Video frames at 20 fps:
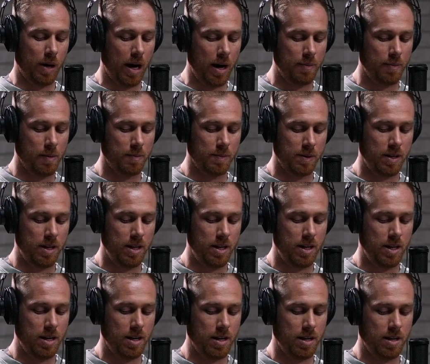
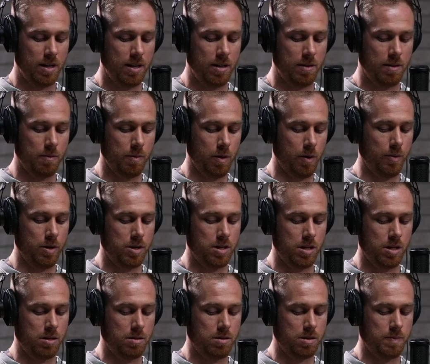Probably where we
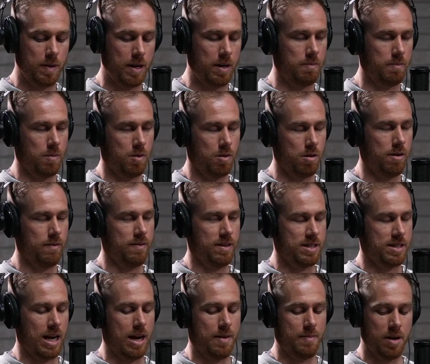should spend more of the
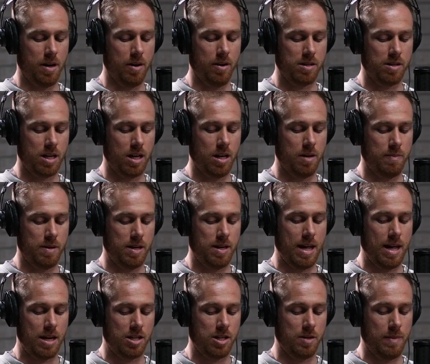time here is going to be
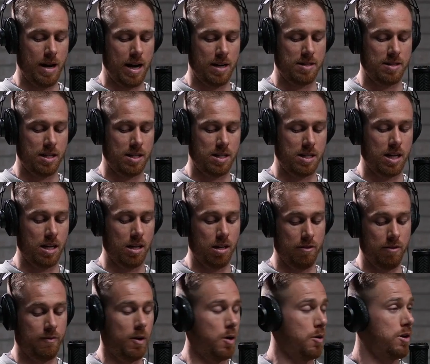that gymnastics skill
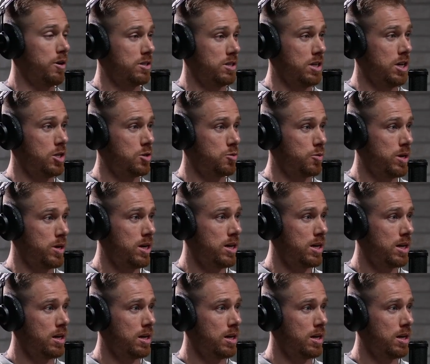and focus each week.